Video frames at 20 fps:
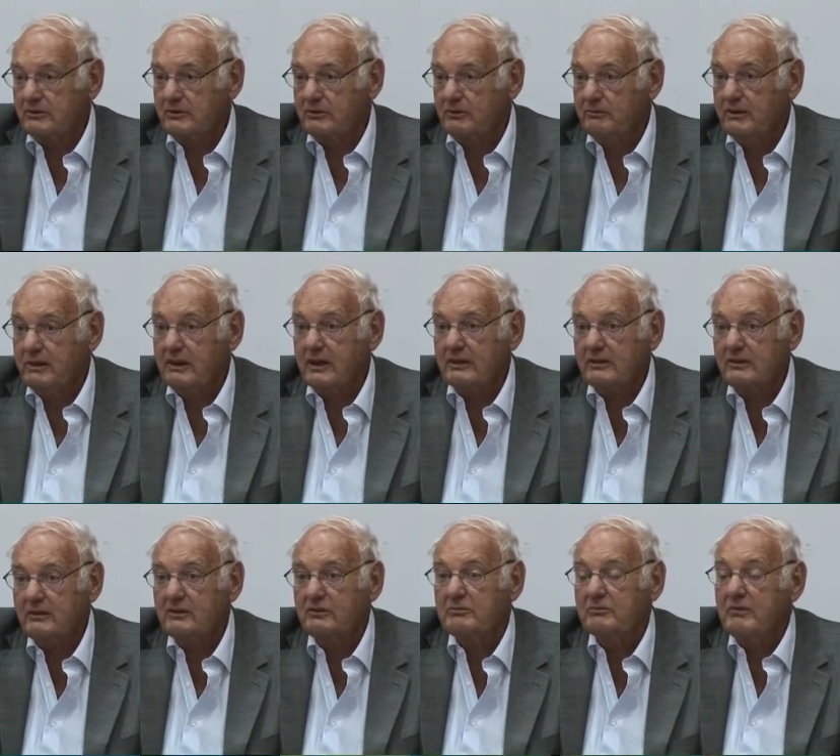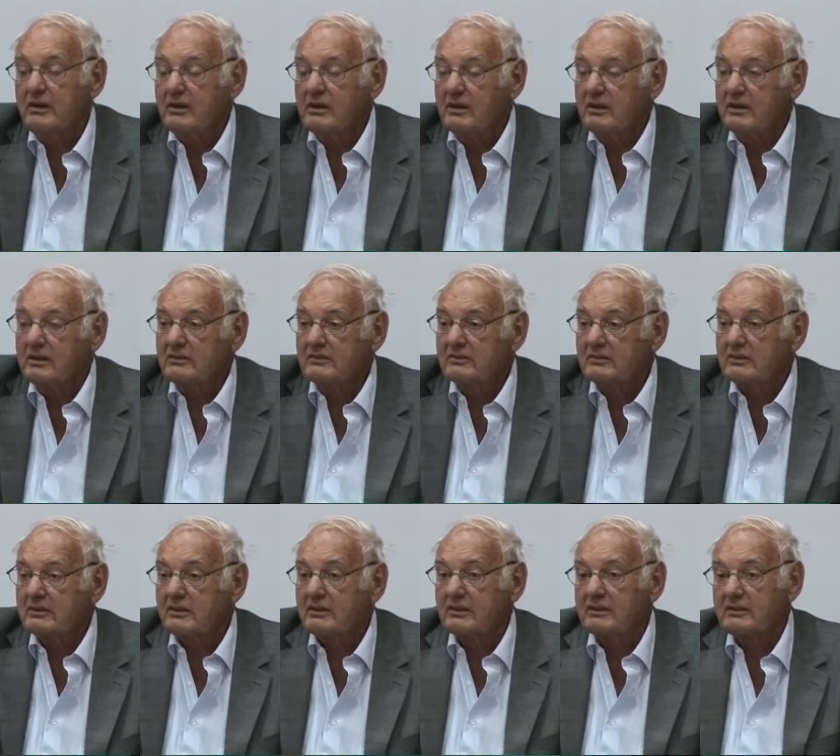new millennium, it's
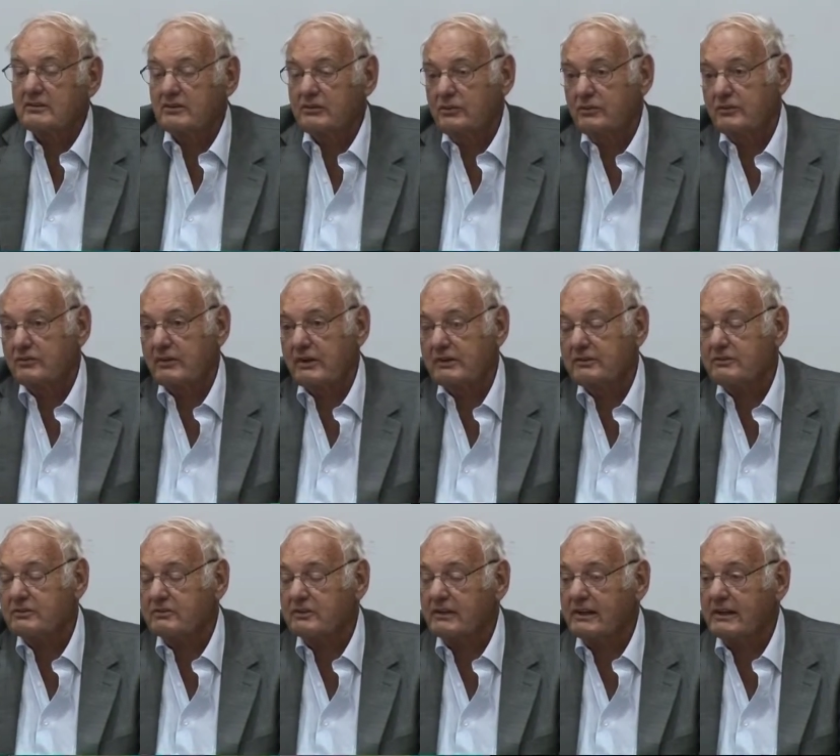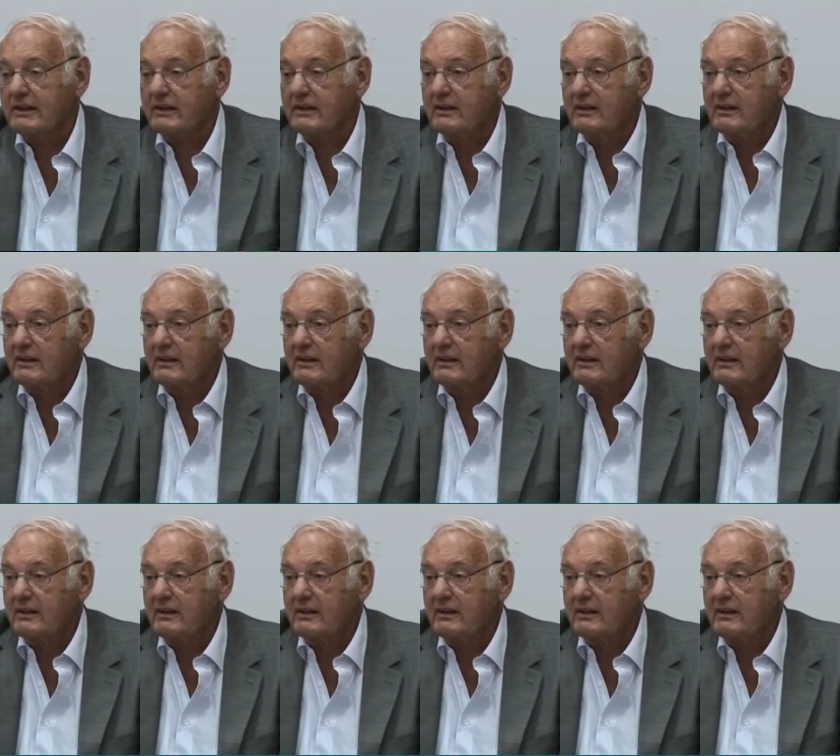the new century.